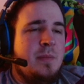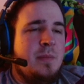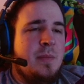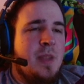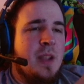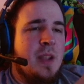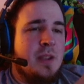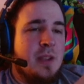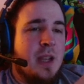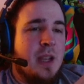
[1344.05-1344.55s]

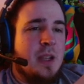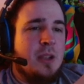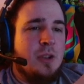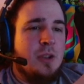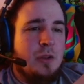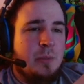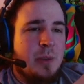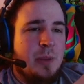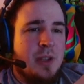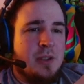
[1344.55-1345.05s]
It's like a little
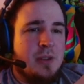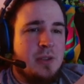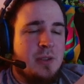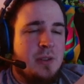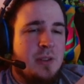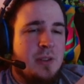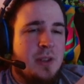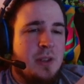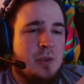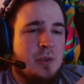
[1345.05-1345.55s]
puzzle,
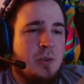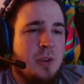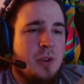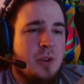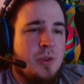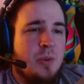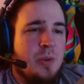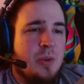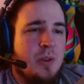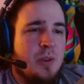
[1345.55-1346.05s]
and it's really
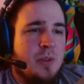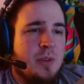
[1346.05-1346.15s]
cool.